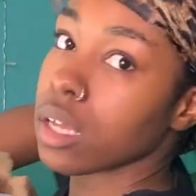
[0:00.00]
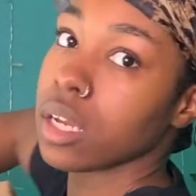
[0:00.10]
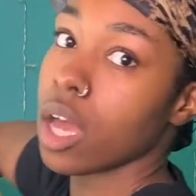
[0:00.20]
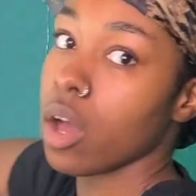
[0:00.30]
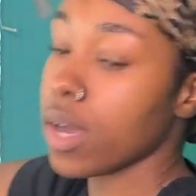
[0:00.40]

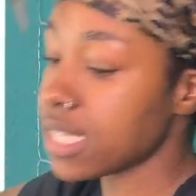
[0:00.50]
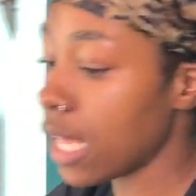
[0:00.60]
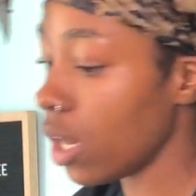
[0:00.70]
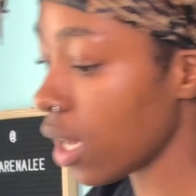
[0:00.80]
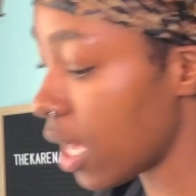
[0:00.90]
No, because I
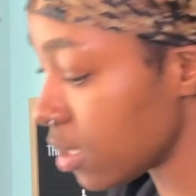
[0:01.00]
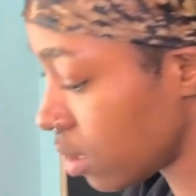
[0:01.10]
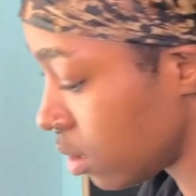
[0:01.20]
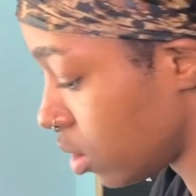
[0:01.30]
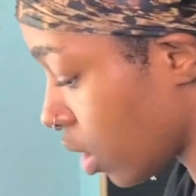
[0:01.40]
know y'all.
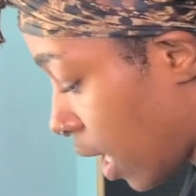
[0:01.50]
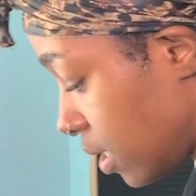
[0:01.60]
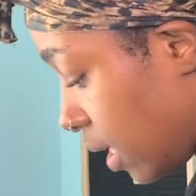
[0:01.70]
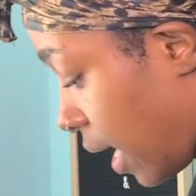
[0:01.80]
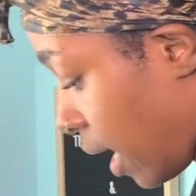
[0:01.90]
Do y'all
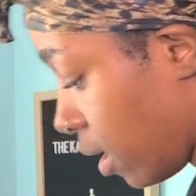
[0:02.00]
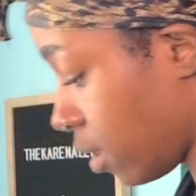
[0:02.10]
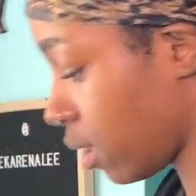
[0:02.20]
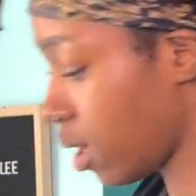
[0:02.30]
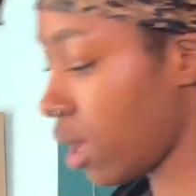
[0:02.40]
see that?
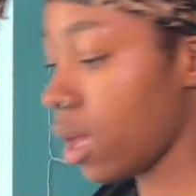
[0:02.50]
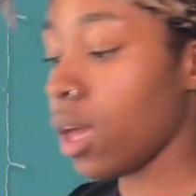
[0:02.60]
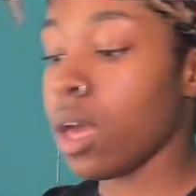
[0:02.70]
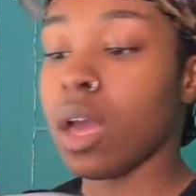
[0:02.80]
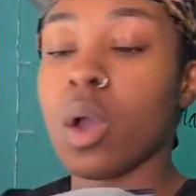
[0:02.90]

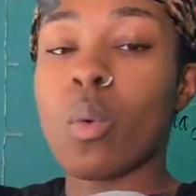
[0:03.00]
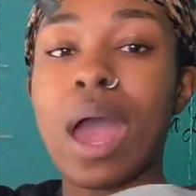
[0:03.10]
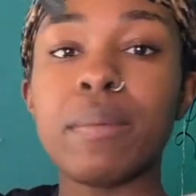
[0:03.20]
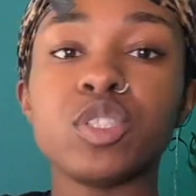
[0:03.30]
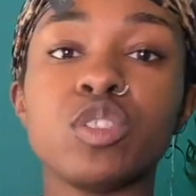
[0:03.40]

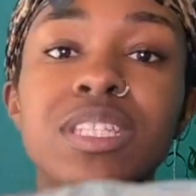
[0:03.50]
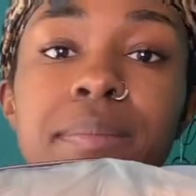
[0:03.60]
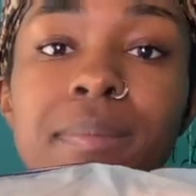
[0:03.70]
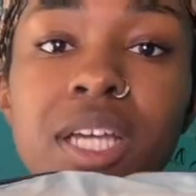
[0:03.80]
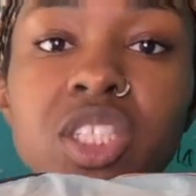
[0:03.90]
Why would you send
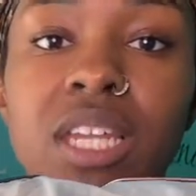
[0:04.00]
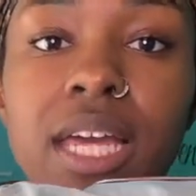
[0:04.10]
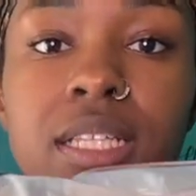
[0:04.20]
me my shit like